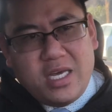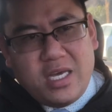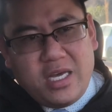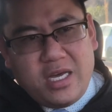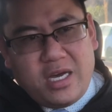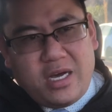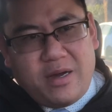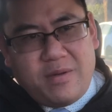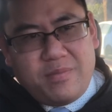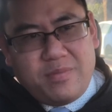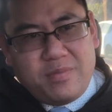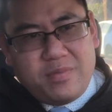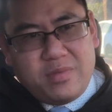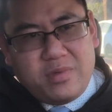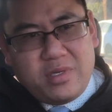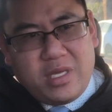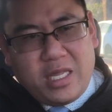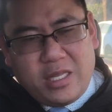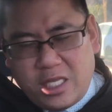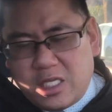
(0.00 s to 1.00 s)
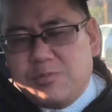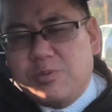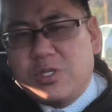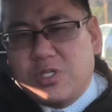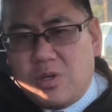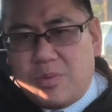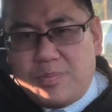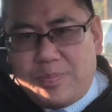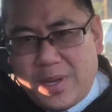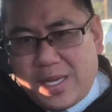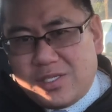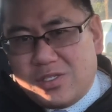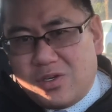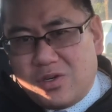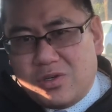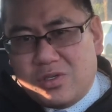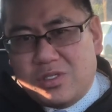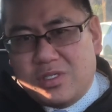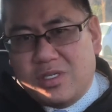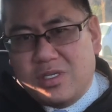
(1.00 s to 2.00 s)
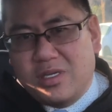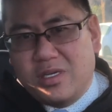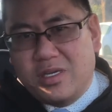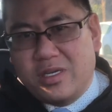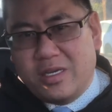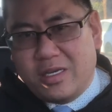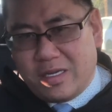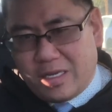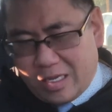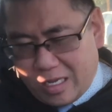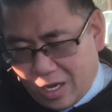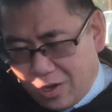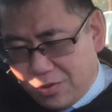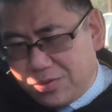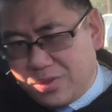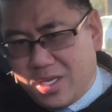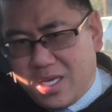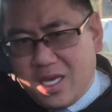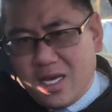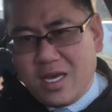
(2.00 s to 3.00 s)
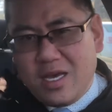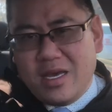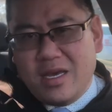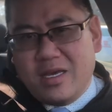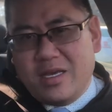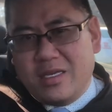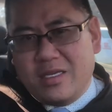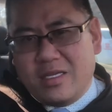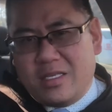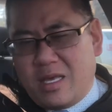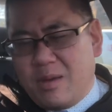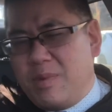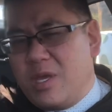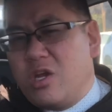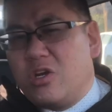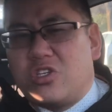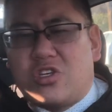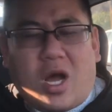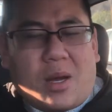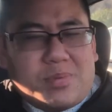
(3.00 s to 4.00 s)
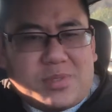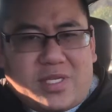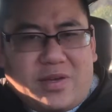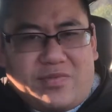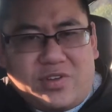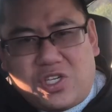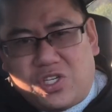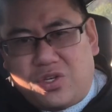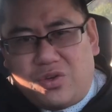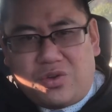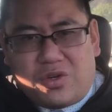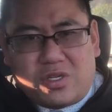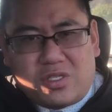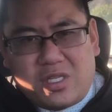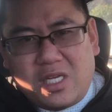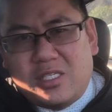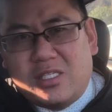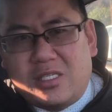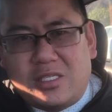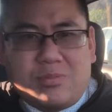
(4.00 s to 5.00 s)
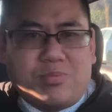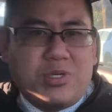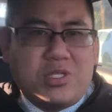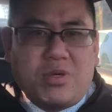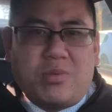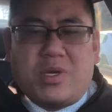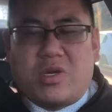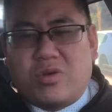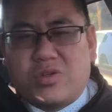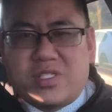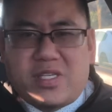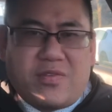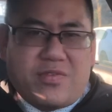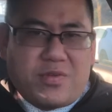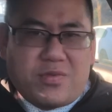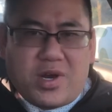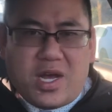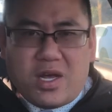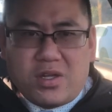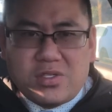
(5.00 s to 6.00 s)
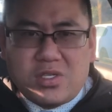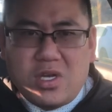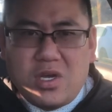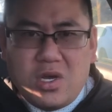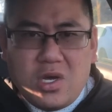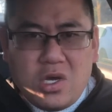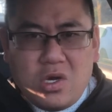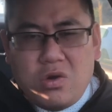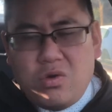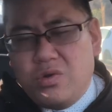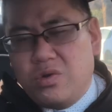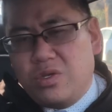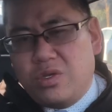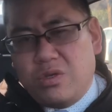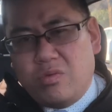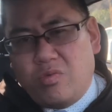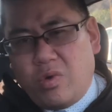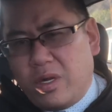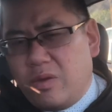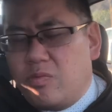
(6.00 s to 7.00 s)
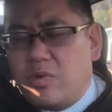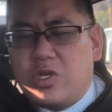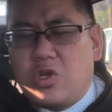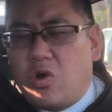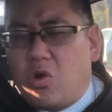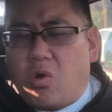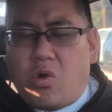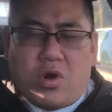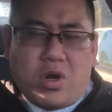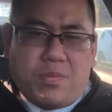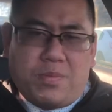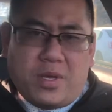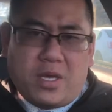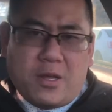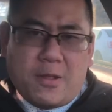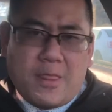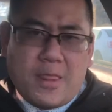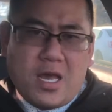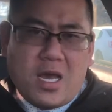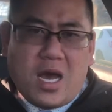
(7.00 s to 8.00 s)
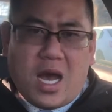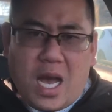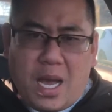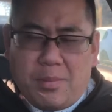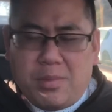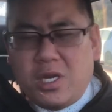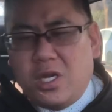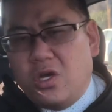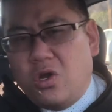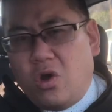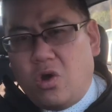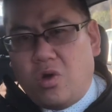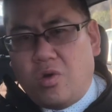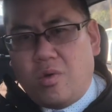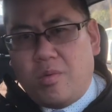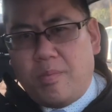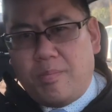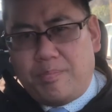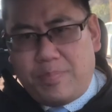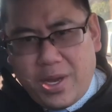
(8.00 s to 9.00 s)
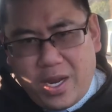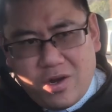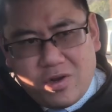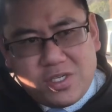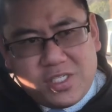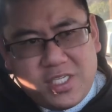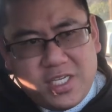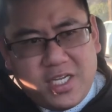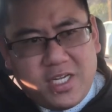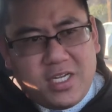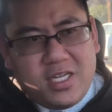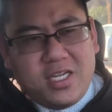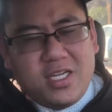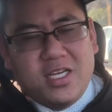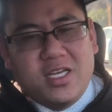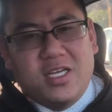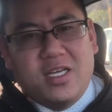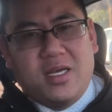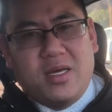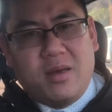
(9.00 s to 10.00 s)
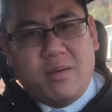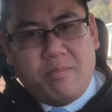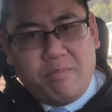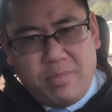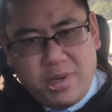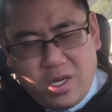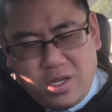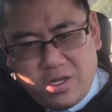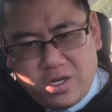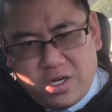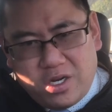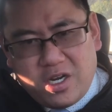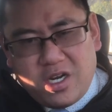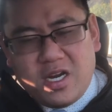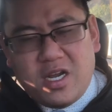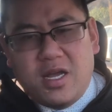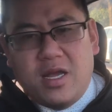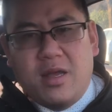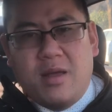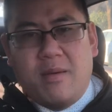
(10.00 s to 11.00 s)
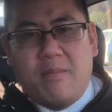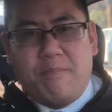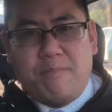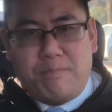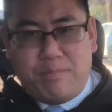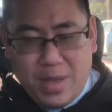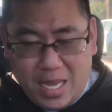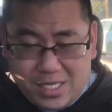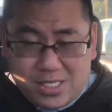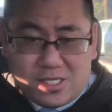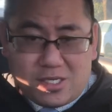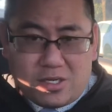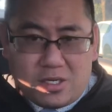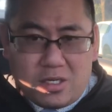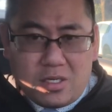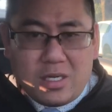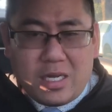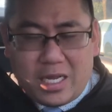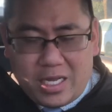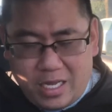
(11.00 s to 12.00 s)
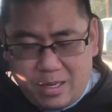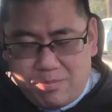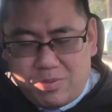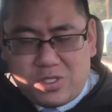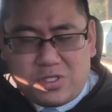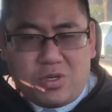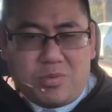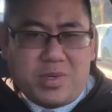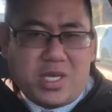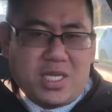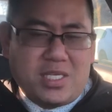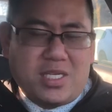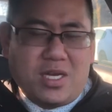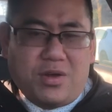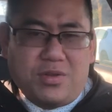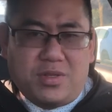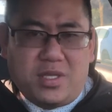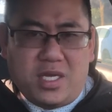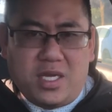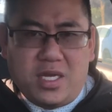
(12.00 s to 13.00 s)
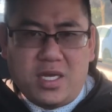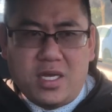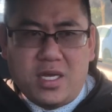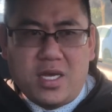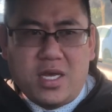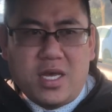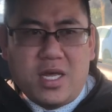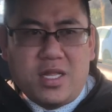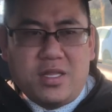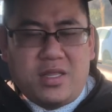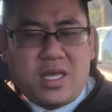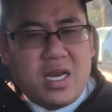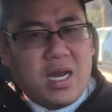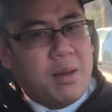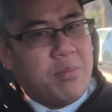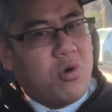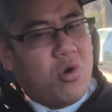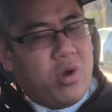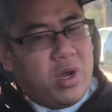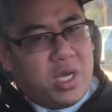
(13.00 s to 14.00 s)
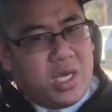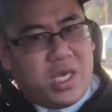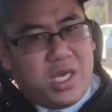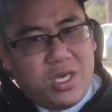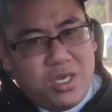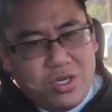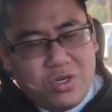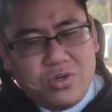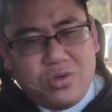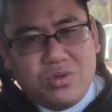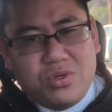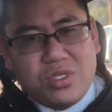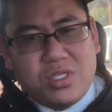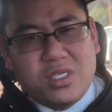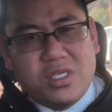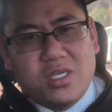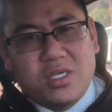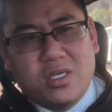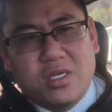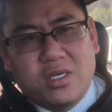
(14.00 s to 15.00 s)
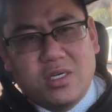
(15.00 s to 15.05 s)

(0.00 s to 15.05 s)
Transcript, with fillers: um, and let's presume Boeser's healthy. Give me your top seven shooters. Let's presume it goes seven rounds. Who would, what would your order be? I'm going to go Pettersson, Miller, Boeser, again, presuming he's healthy. Then I'm going Hughes,